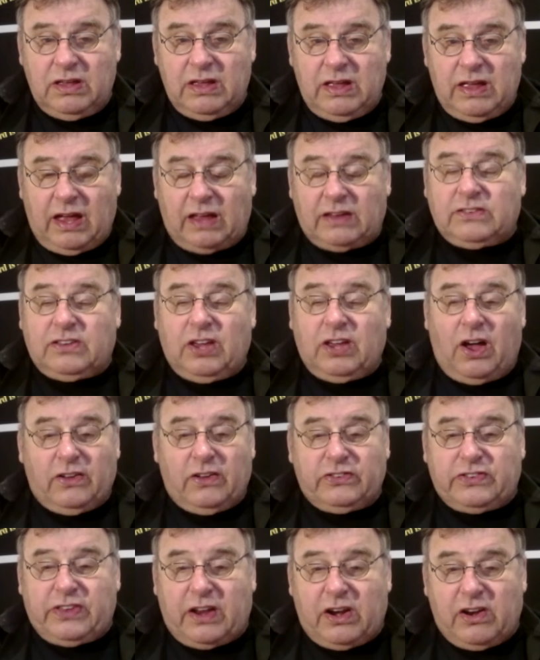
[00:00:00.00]
and
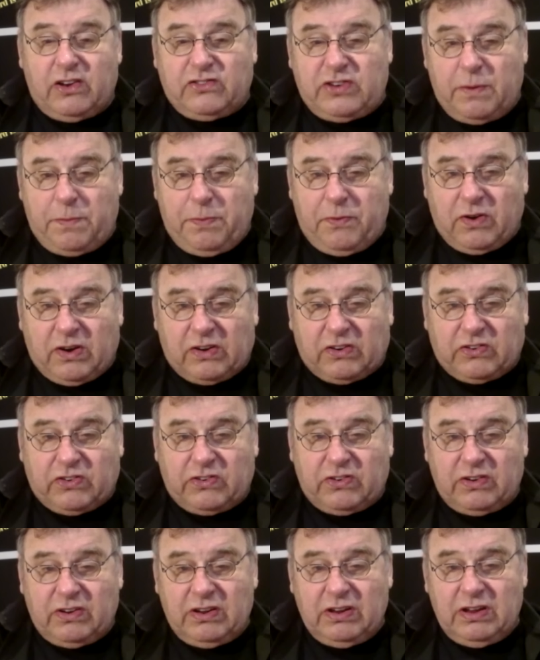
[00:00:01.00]
tongues that are
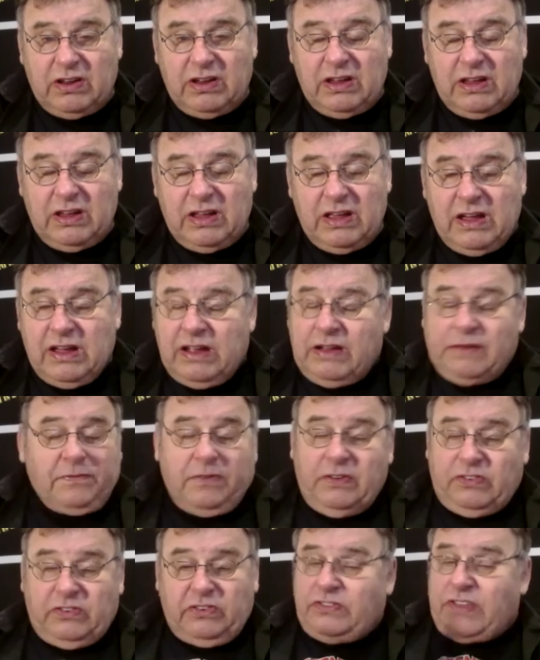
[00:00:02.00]
gibberish.
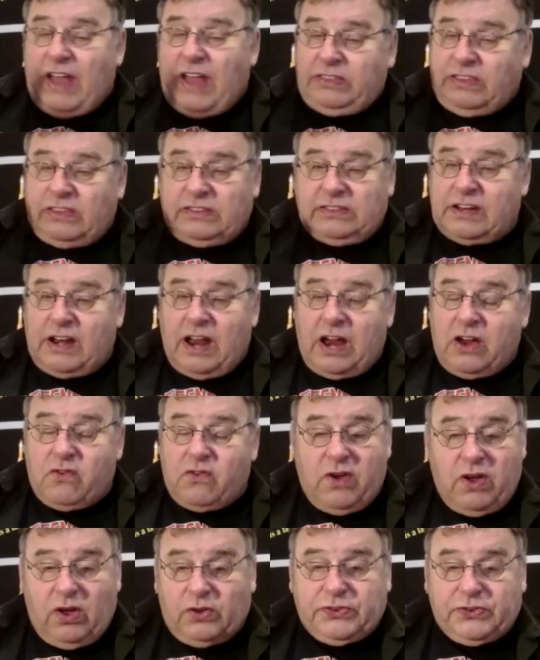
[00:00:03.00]
This is not to deny
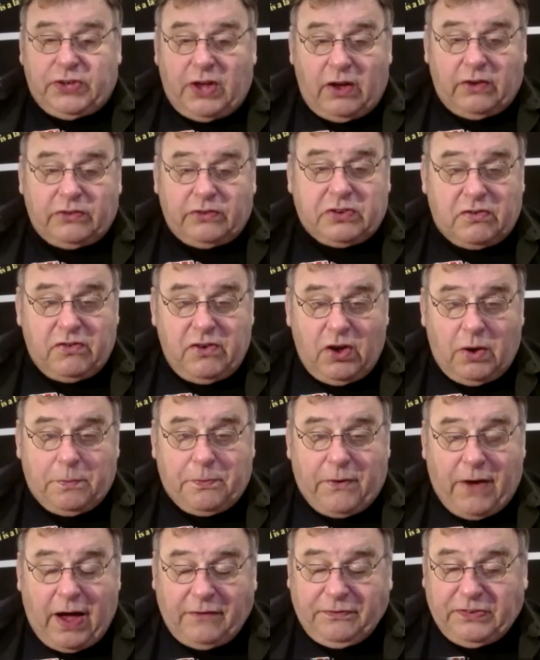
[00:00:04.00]
real tongues or real
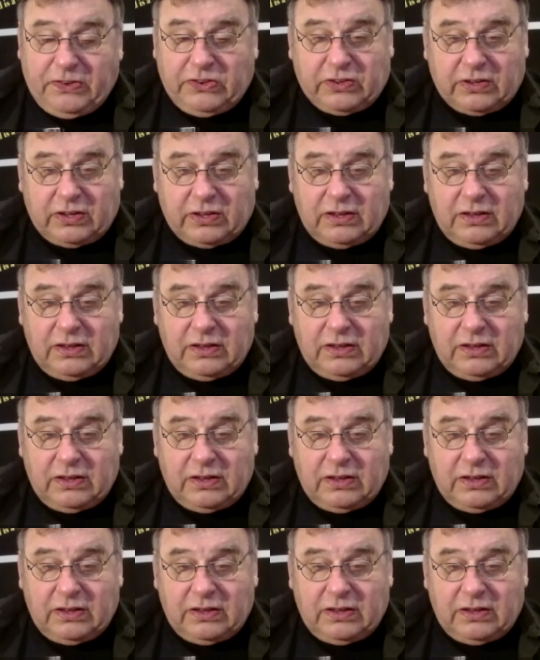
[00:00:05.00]
prophecy.